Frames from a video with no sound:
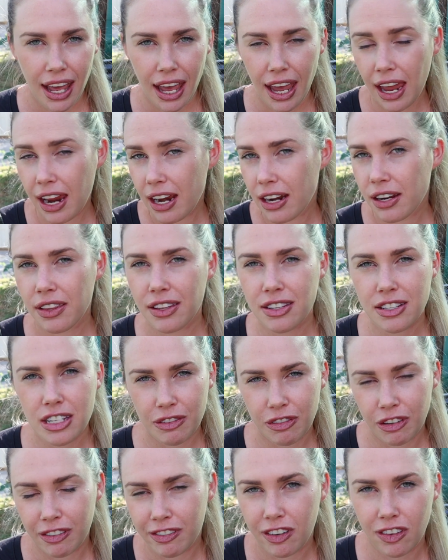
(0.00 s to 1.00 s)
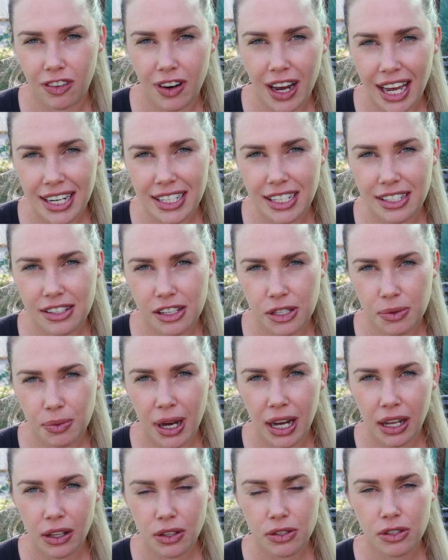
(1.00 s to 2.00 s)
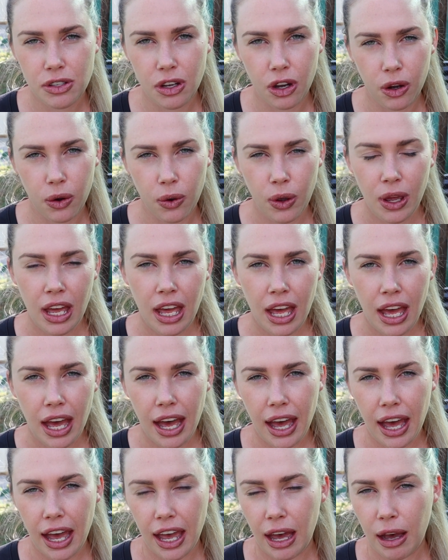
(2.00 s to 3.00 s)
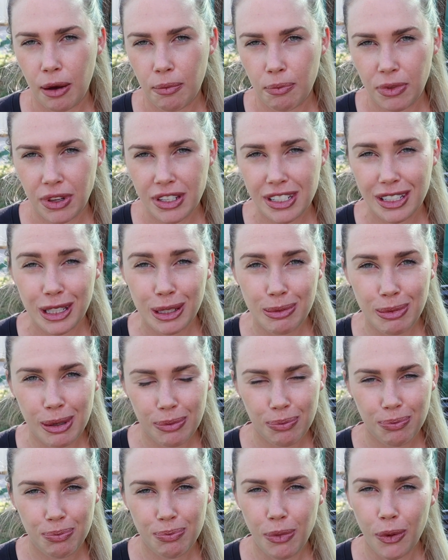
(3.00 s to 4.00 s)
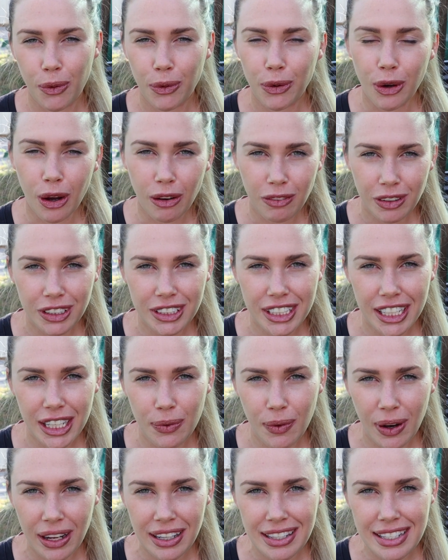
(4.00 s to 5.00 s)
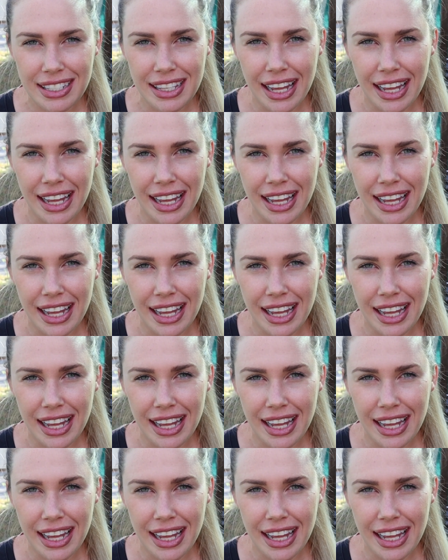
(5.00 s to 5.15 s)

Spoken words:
And there's different varieties as well, so there's a little bit more novelty ones